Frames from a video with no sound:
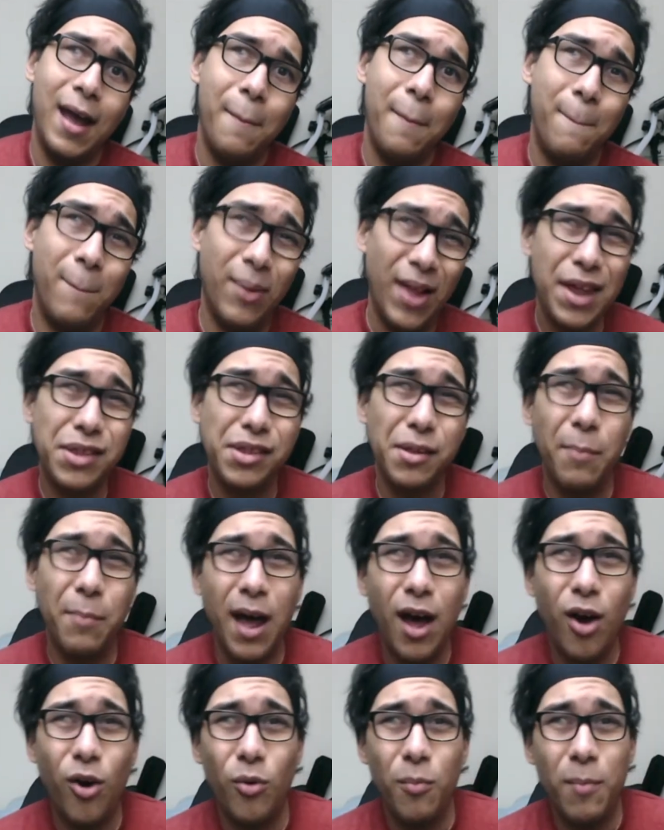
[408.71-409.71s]
Bless the
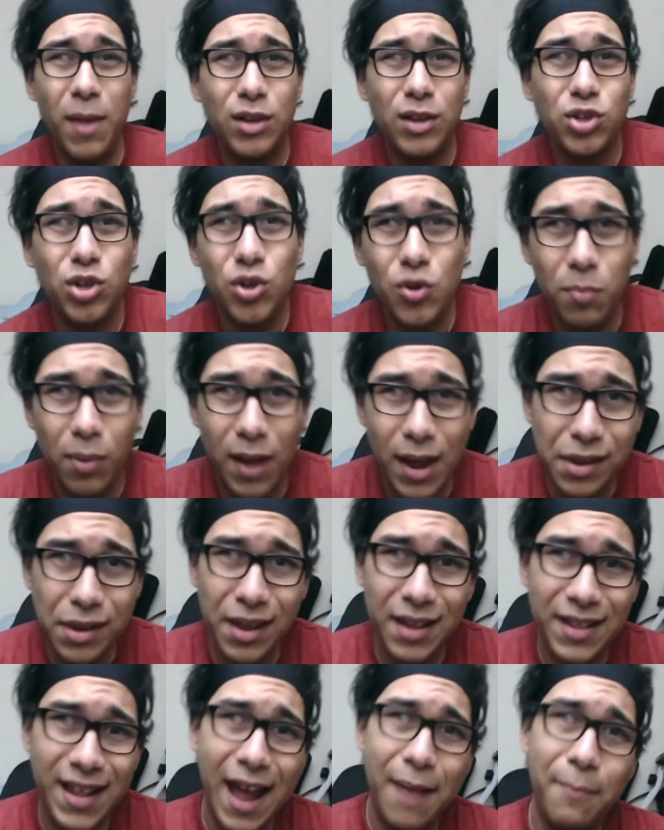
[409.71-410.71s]
bell. Make sure you bless
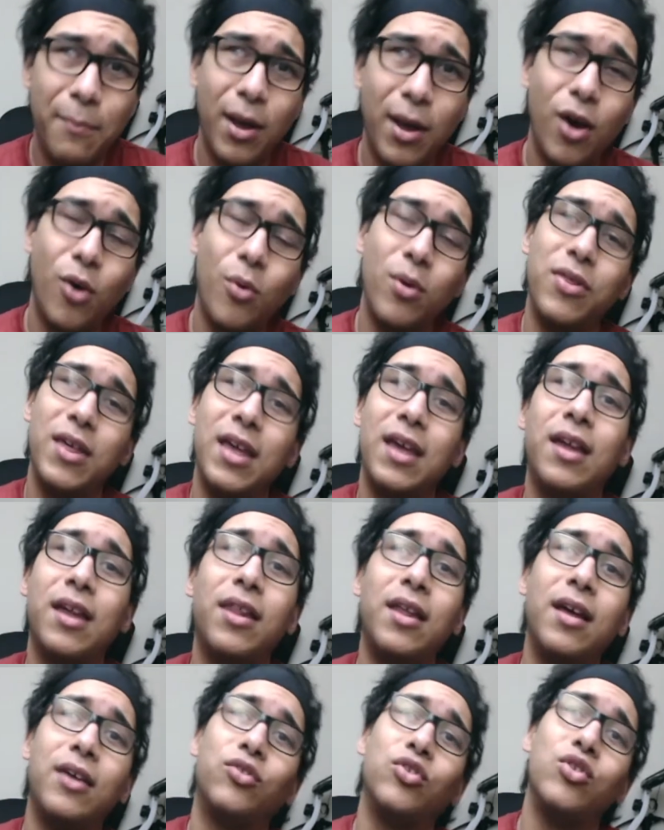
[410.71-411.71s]
that bell with a
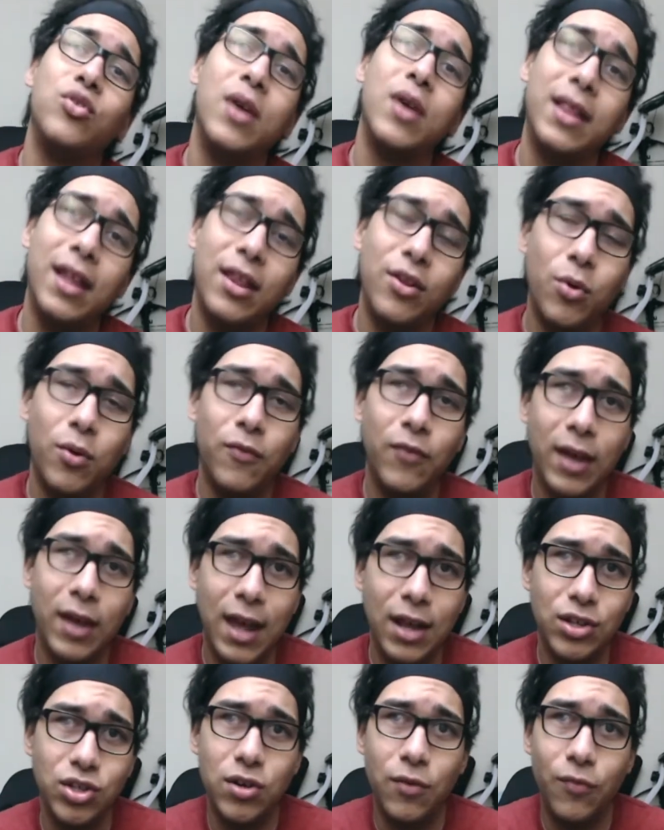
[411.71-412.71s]
click so you get that
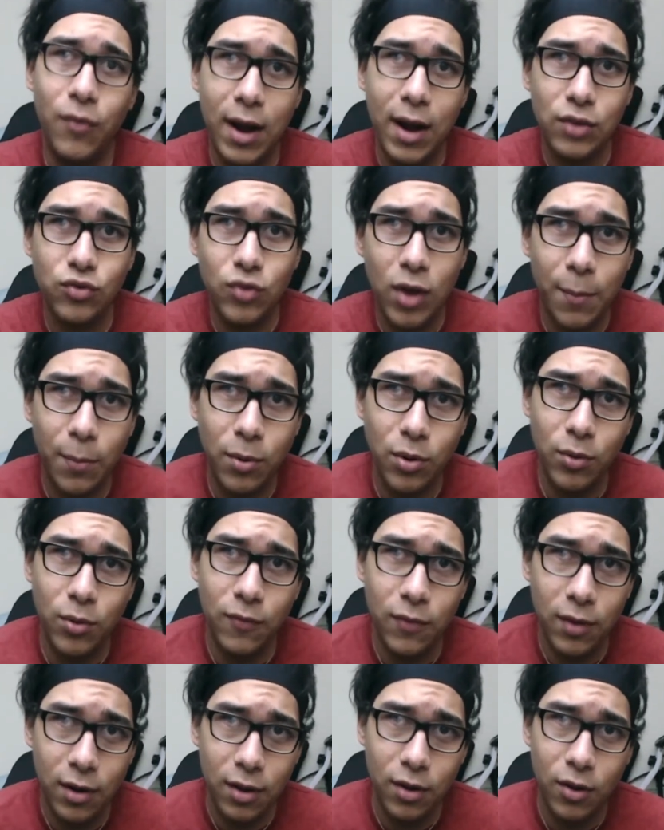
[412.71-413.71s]
notification of when I drop a new
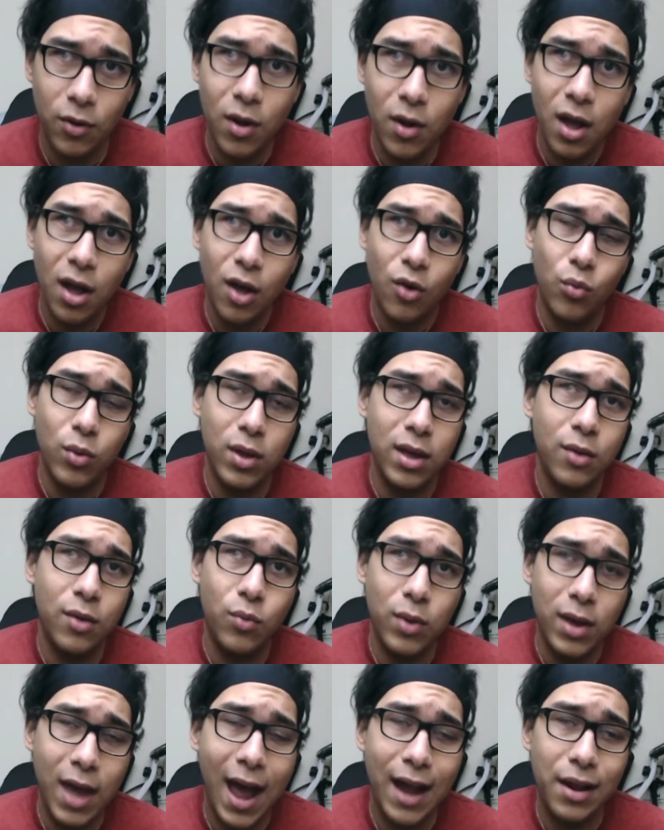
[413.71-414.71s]
video. We
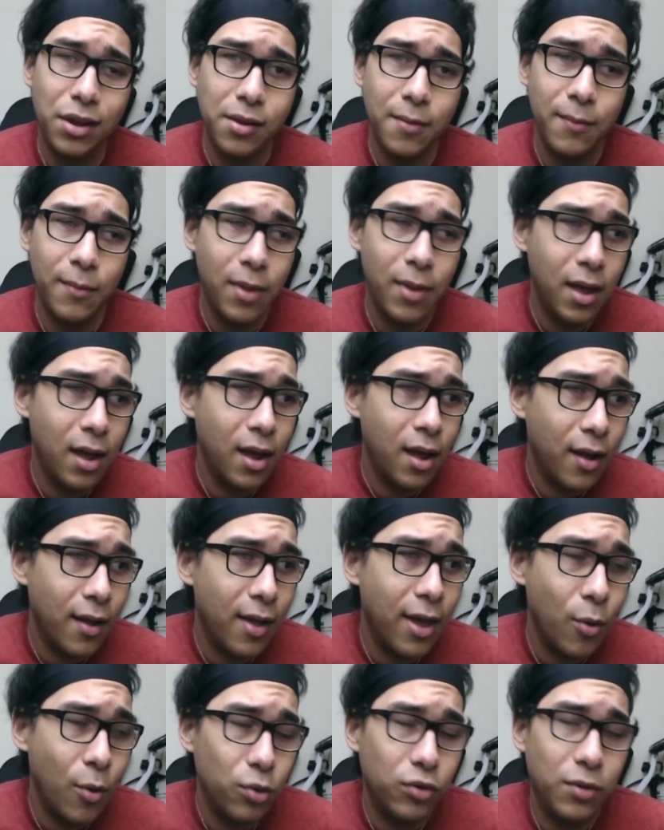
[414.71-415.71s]
we had some
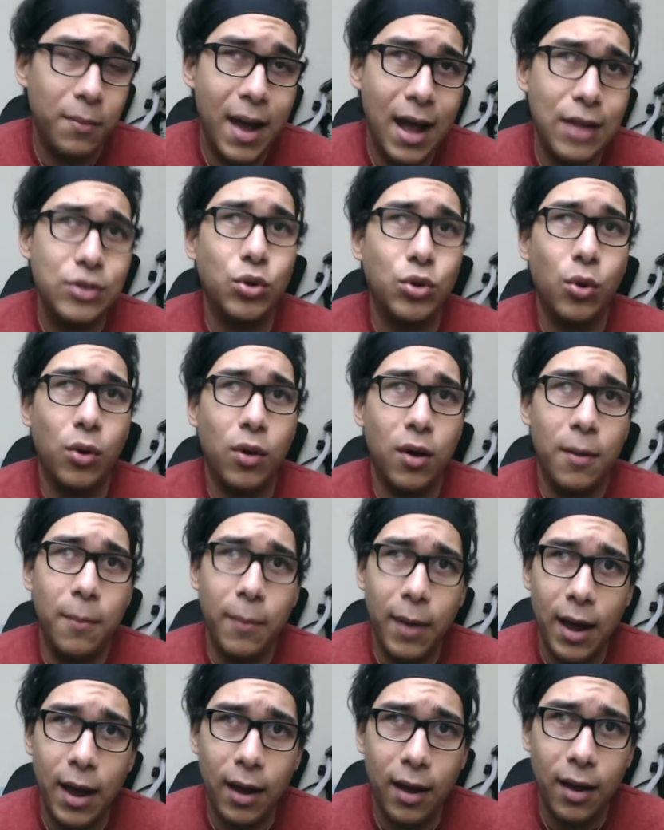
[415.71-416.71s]
it was a magical
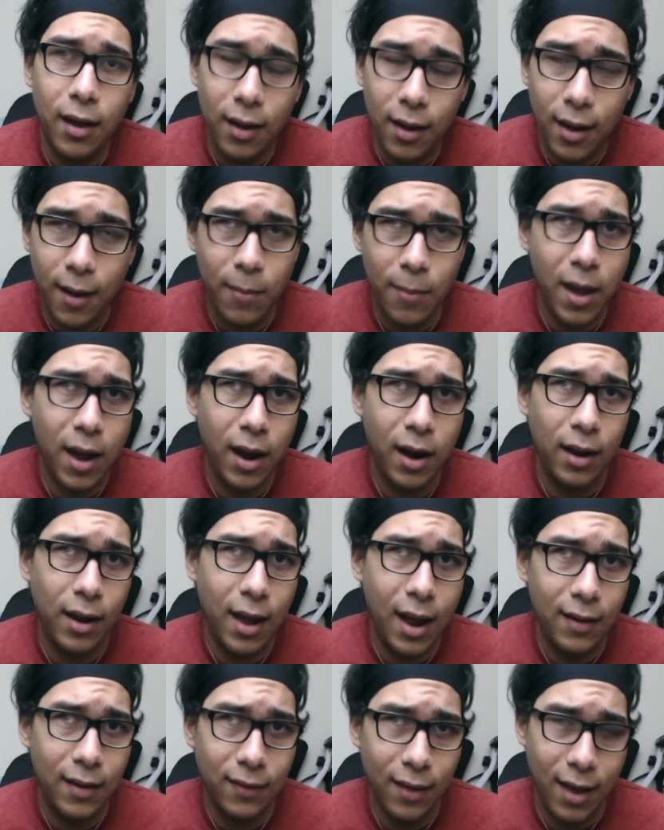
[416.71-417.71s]
comeback. I'm not gonna
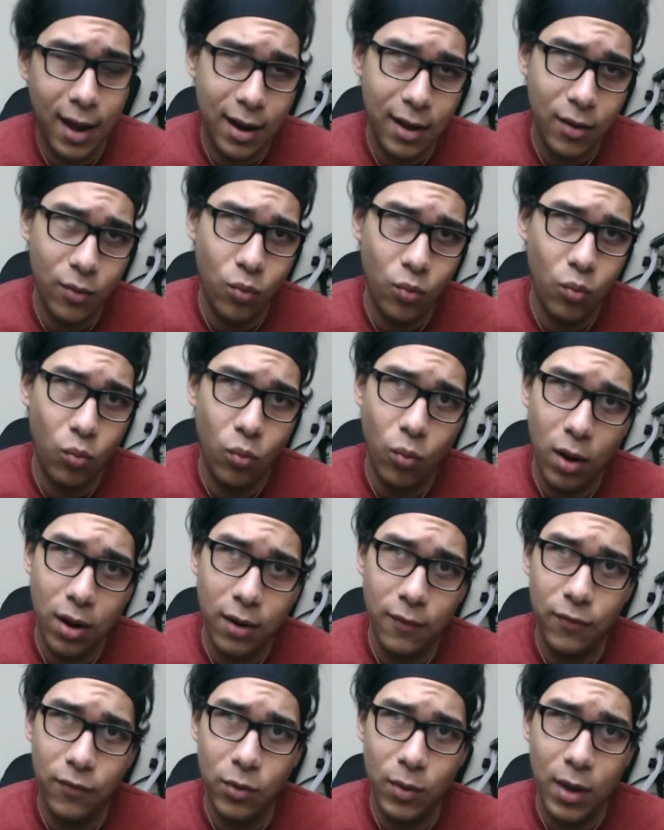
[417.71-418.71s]
lie to any one
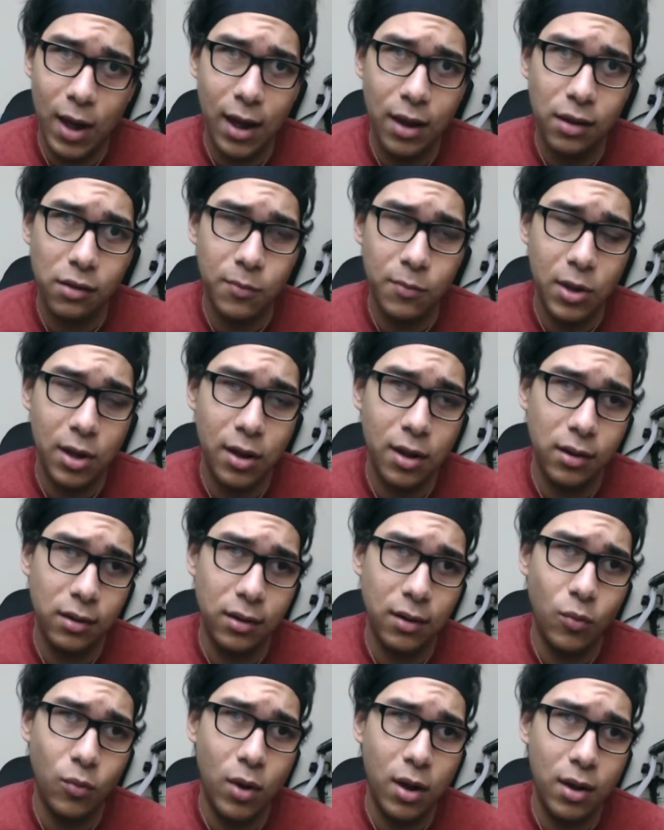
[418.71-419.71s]
of you guys because it
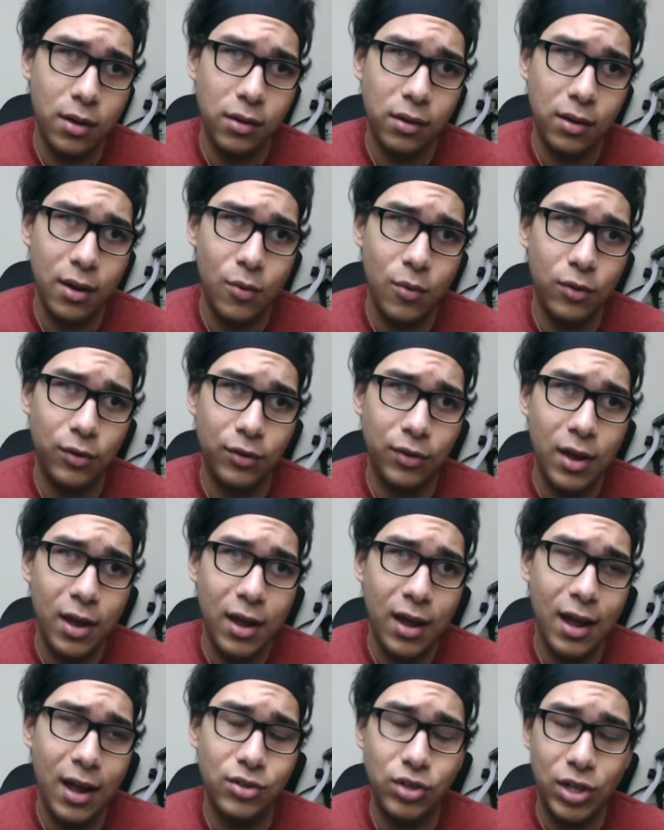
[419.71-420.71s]
was it was
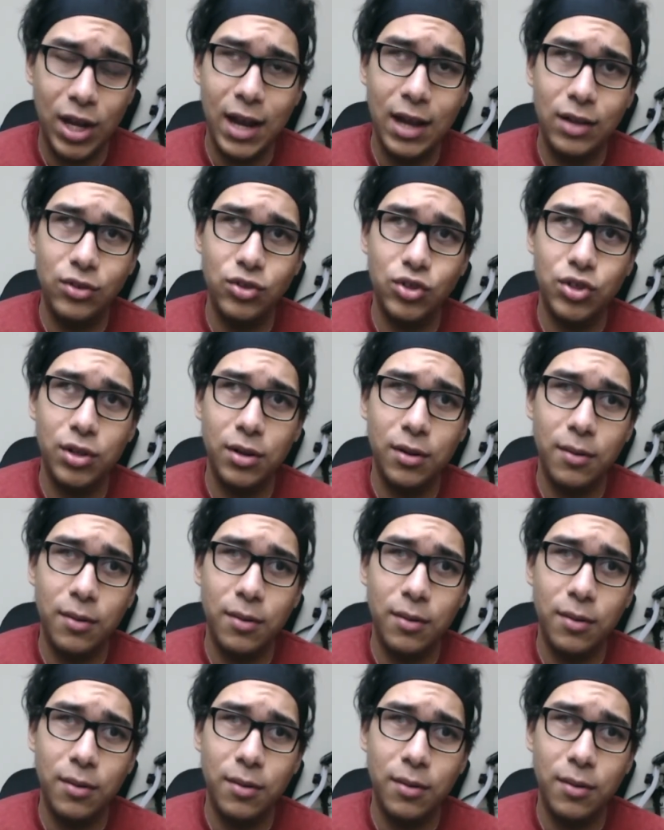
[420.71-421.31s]
it changed